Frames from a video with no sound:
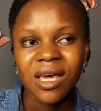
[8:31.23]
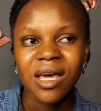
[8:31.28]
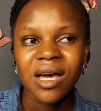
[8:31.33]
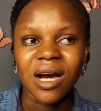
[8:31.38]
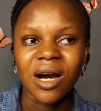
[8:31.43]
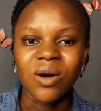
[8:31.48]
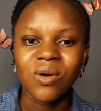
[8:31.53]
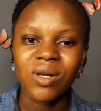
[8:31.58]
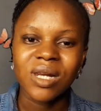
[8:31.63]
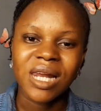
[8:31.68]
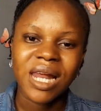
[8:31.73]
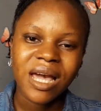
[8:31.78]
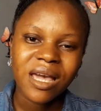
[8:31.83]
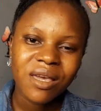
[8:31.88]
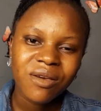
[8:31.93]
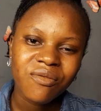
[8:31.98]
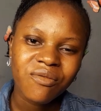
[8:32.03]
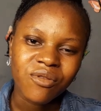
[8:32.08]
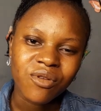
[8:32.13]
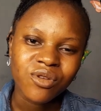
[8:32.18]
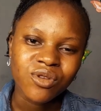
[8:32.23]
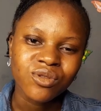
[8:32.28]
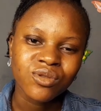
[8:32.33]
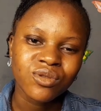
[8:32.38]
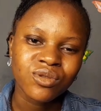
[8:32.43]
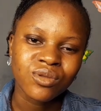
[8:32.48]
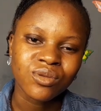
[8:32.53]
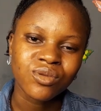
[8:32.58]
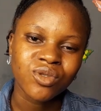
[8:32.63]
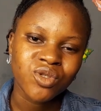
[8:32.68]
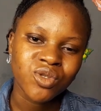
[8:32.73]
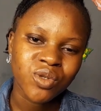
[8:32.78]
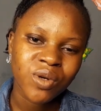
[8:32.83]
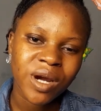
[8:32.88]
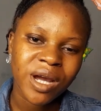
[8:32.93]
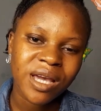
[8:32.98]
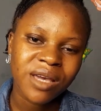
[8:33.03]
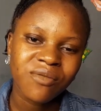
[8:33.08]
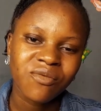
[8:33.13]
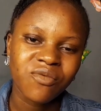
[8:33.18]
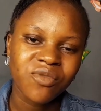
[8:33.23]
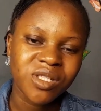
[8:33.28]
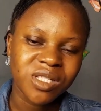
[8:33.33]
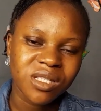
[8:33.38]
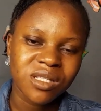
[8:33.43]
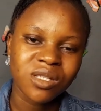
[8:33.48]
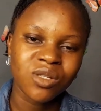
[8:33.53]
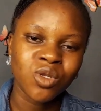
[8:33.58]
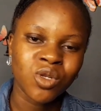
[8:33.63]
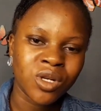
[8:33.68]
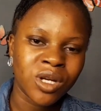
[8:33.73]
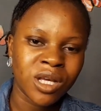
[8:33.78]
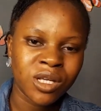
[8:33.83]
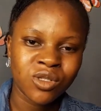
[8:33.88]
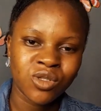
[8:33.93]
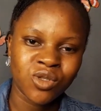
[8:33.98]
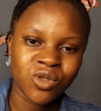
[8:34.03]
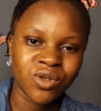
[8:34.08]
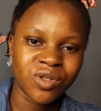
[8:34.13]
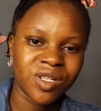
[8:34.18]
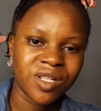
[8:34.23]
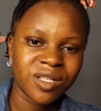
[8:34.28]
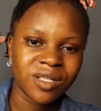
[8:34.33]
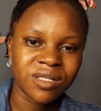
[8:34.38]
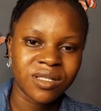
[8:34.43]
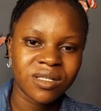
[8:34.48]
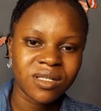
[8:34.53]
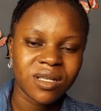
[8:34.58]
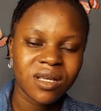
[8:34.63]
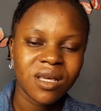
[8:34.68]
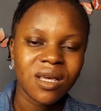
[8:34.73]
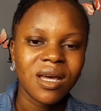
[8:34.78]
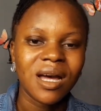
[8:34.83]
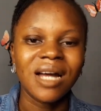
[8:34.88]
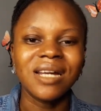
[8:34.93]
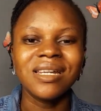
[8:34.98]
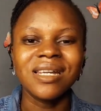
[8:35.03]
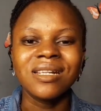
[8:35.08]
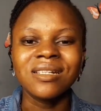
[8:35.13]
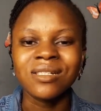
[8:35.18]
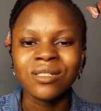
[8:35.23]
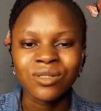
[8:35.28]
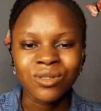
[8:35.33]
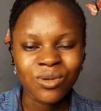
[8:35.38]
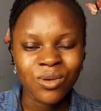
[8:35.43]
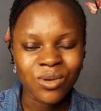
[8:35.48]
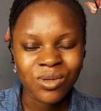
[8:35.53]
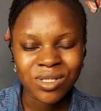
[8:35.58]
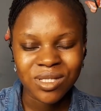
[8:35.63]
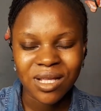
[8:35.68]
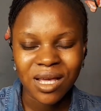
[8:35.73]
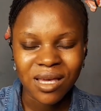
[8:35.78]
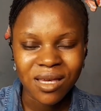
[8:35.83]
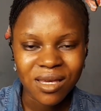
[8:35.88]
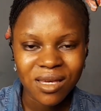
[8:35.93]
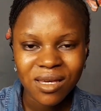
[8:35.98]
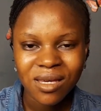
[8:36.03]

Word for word: I would like for you to try visit each other's churches and then discuss, like,